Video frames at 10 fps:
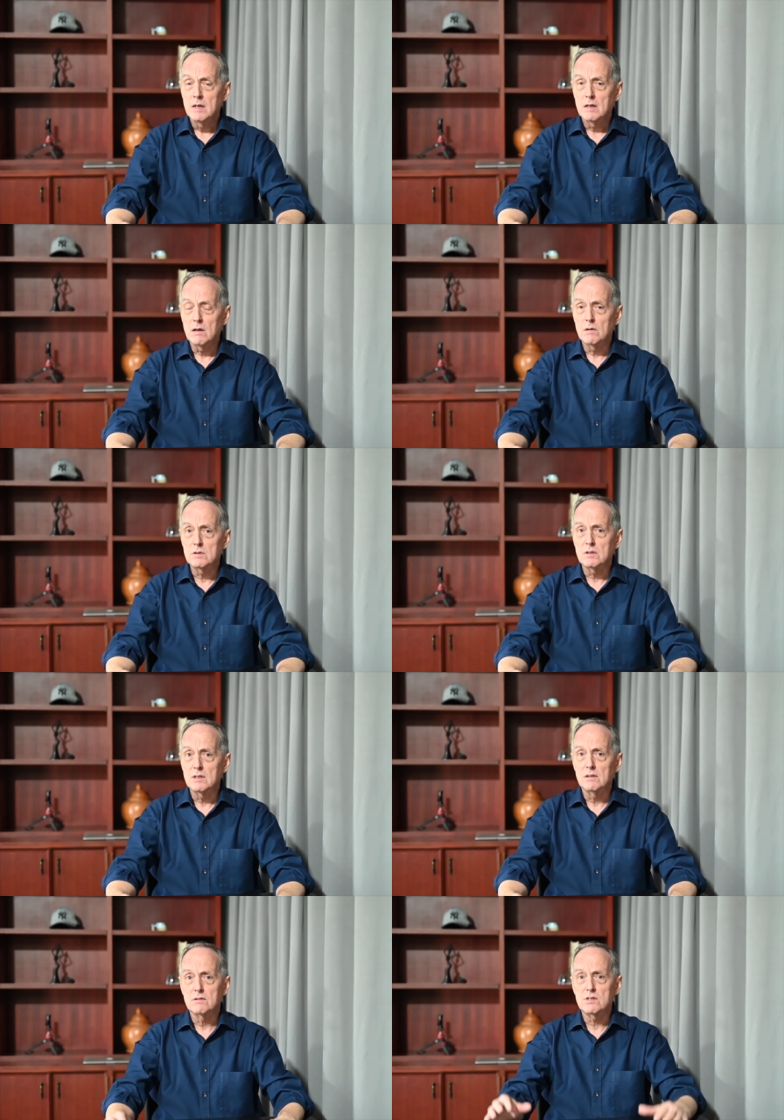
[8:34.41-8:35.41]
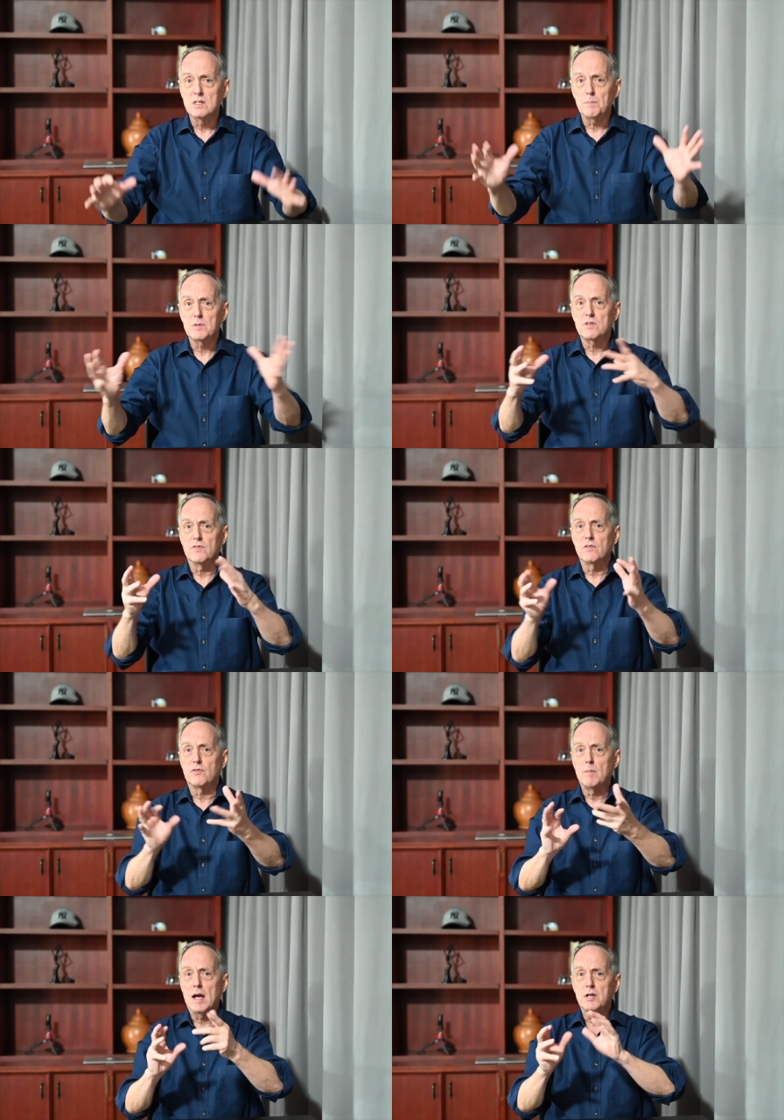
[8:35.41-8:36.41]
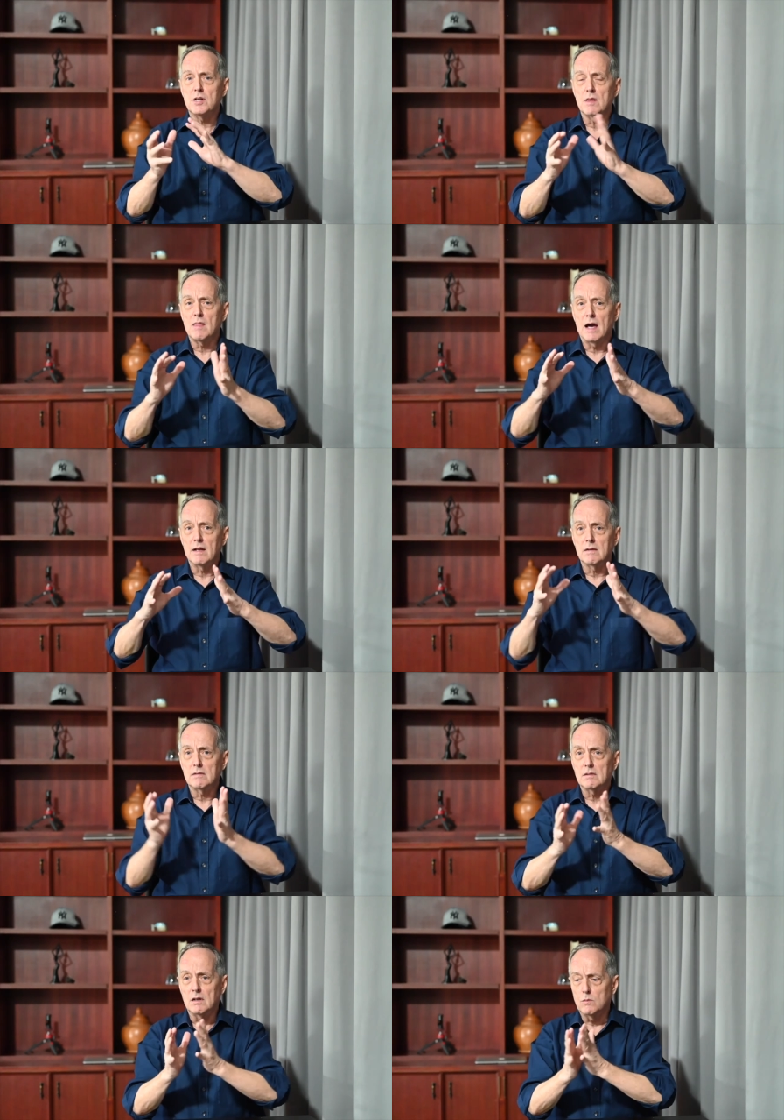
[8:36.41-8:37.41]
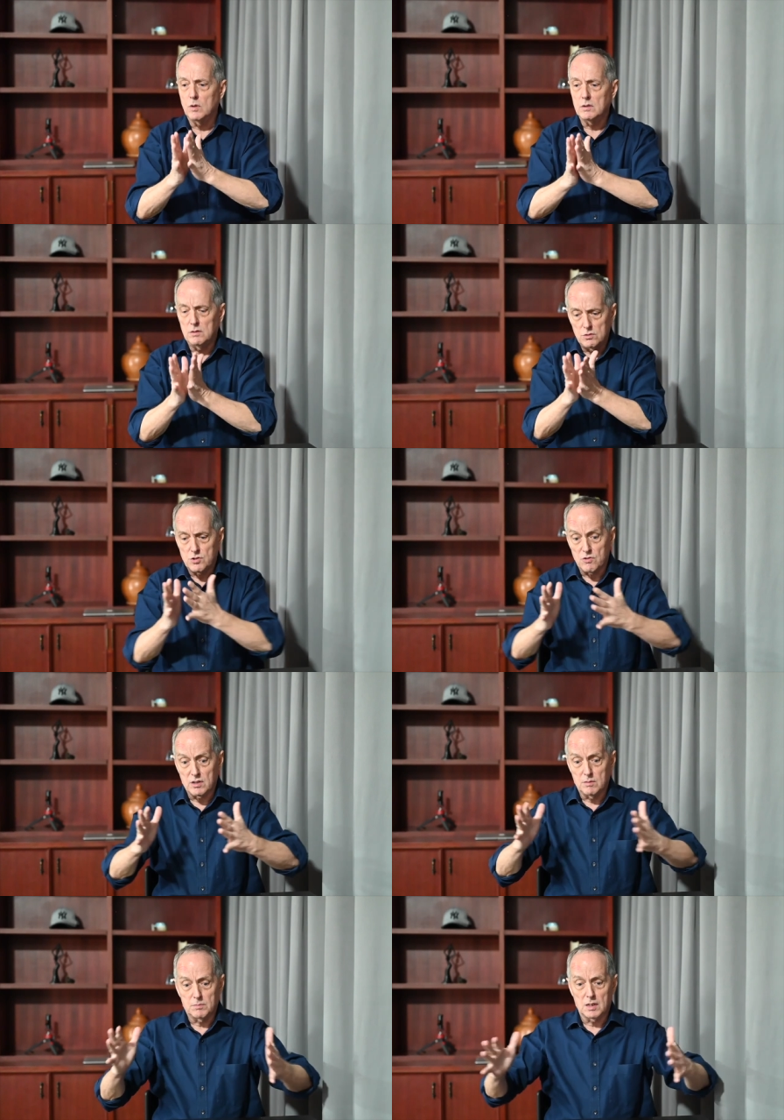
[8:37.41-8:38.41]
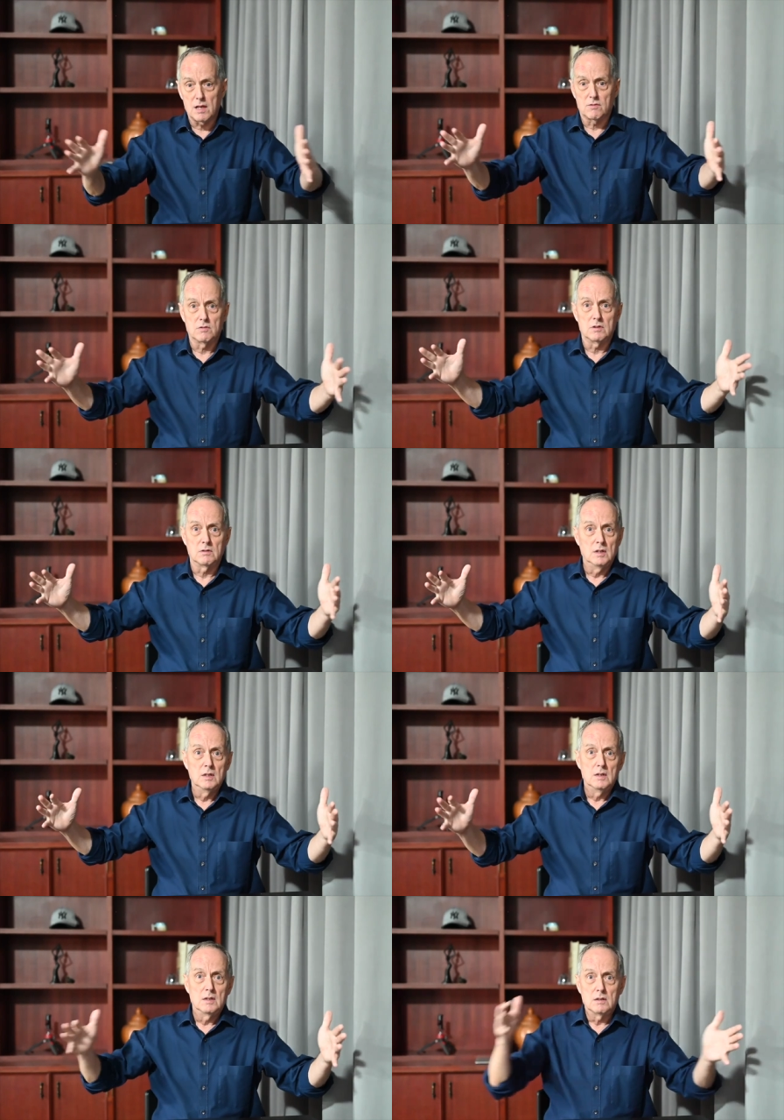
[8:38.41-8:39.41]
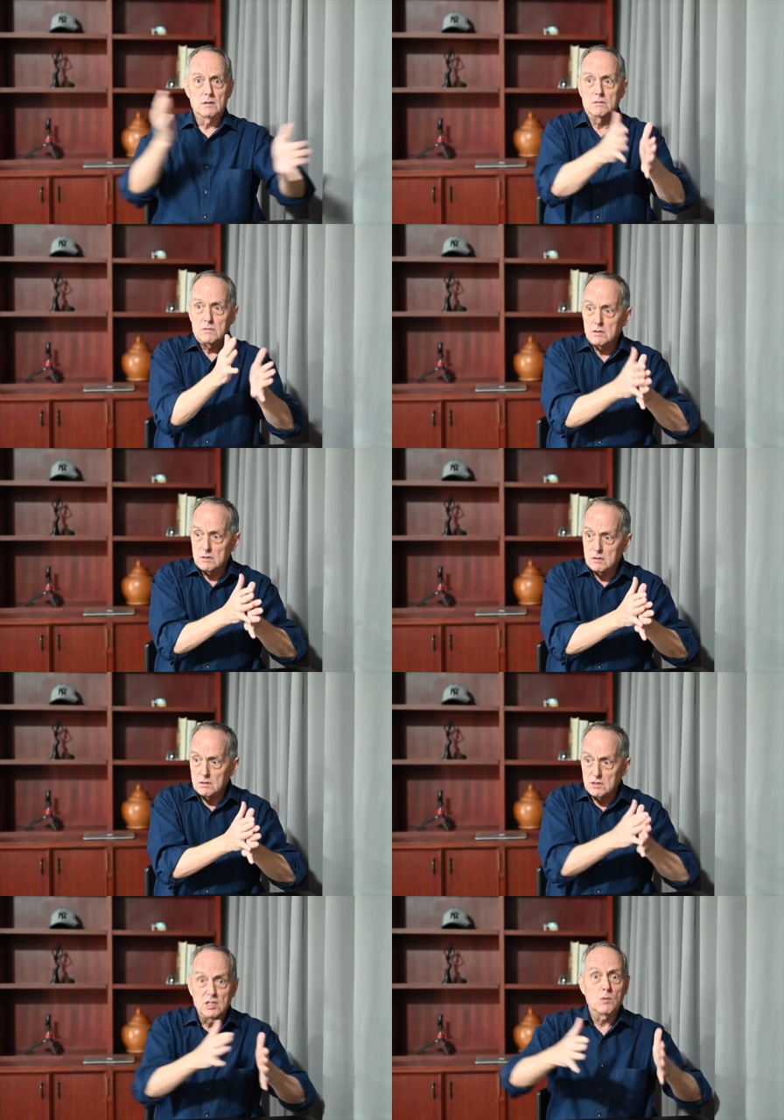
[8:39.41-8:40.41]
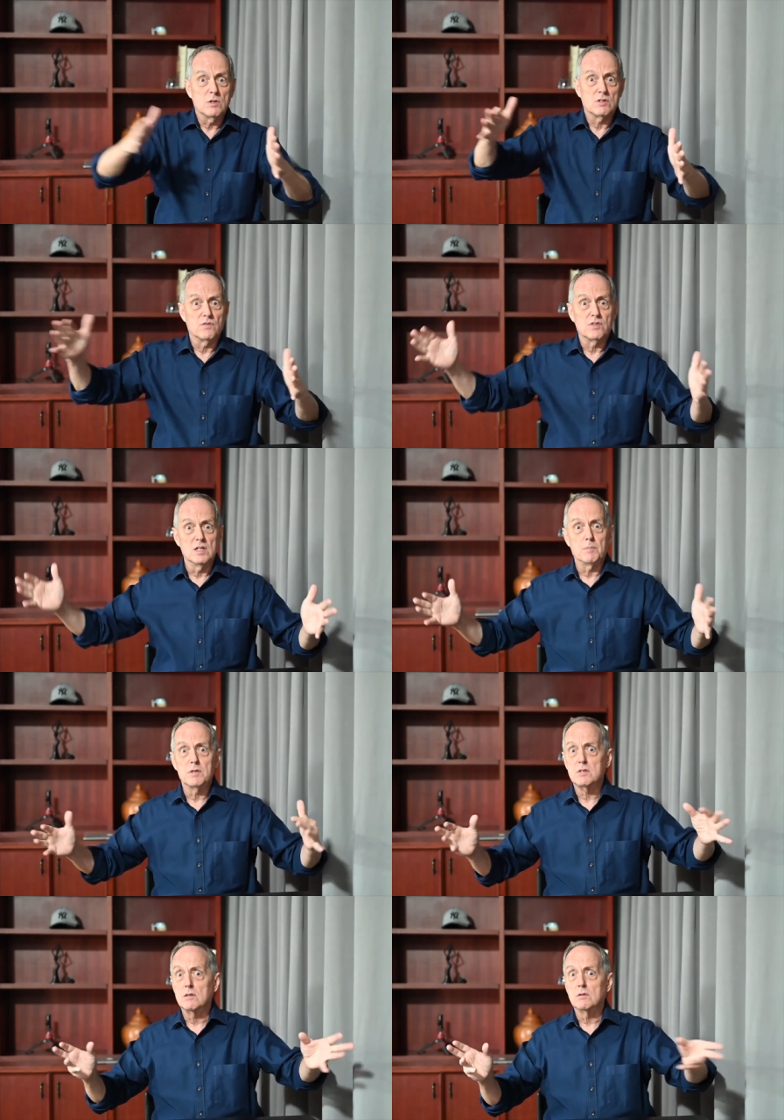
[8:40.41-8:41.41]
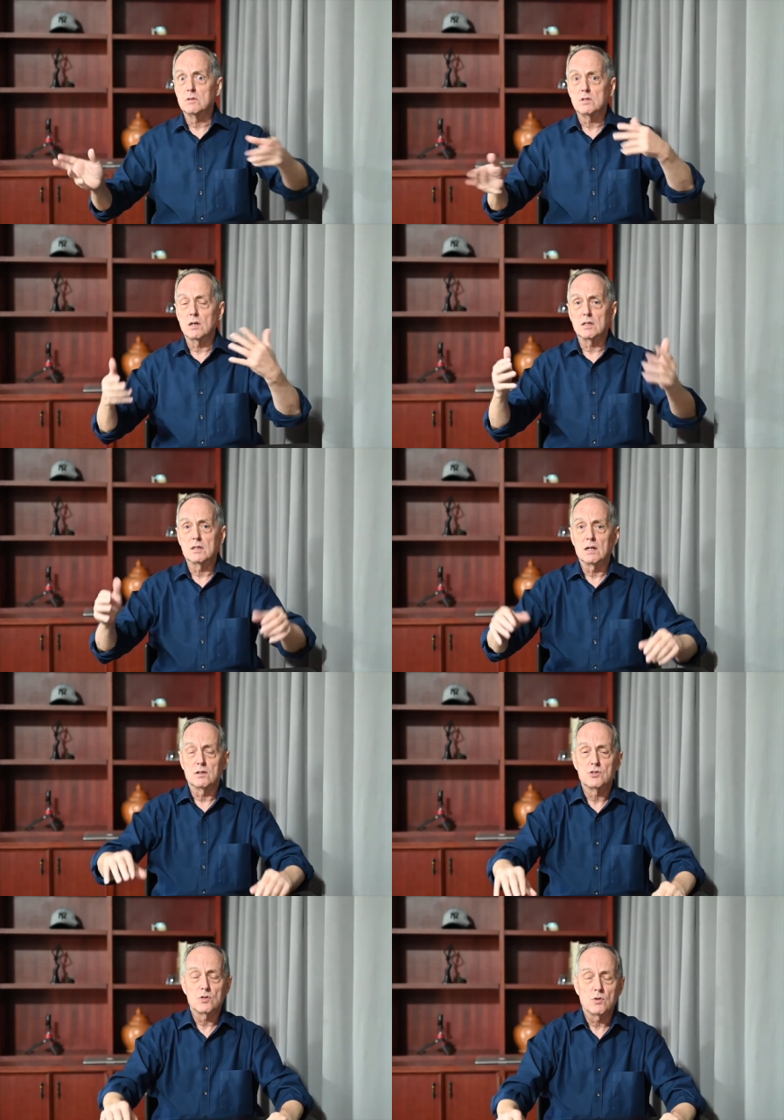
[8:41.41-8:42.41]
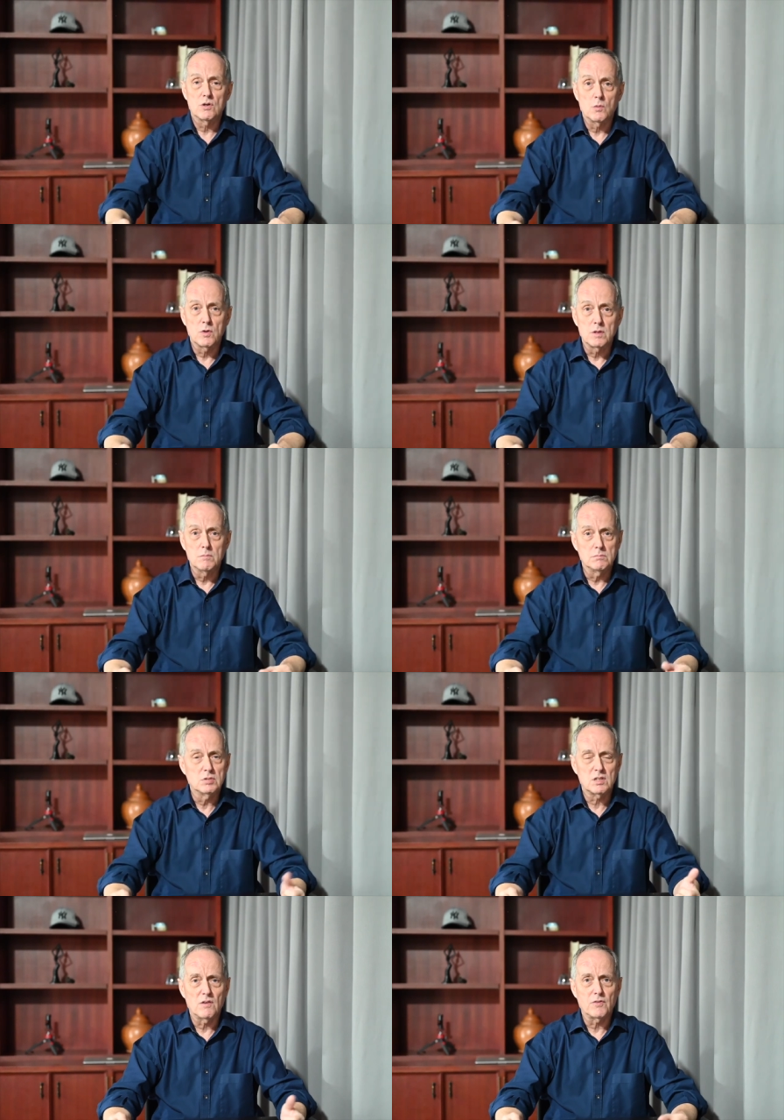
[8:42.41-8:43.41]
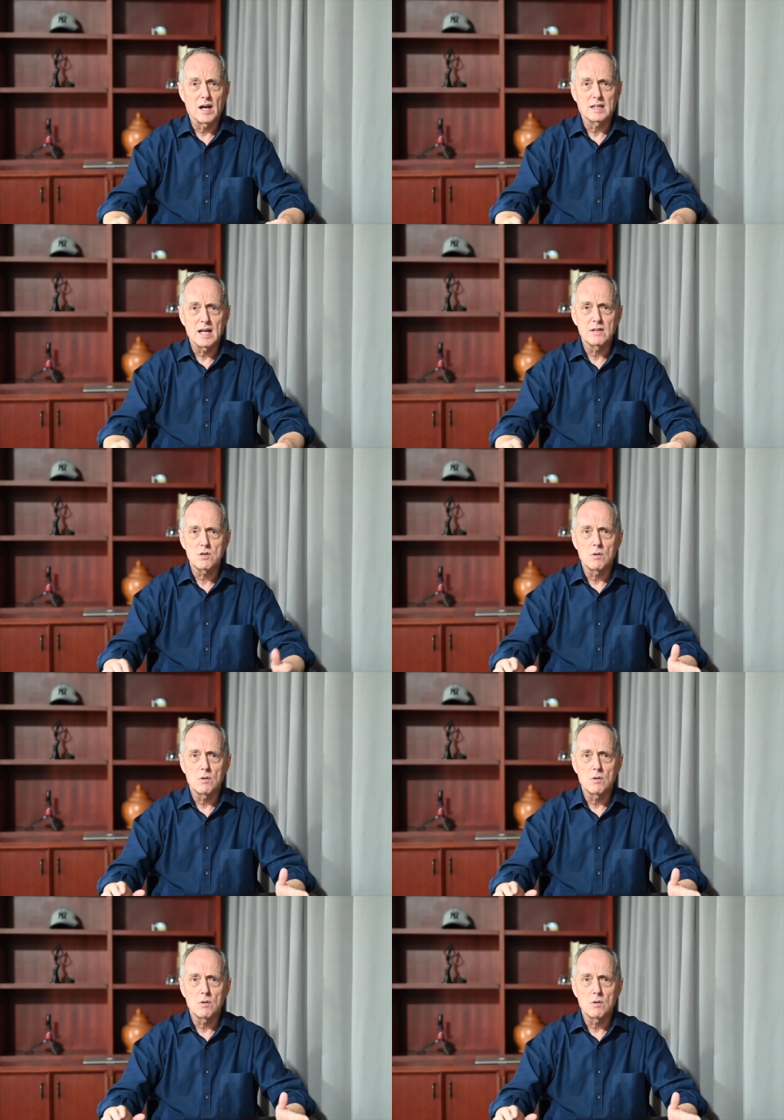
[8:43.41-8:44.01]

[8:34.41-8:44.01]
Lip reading: You know, it's little snippets of information that, you know, when you string them together in a sequence of snippets, you can start to tell a story with them, stuff like that.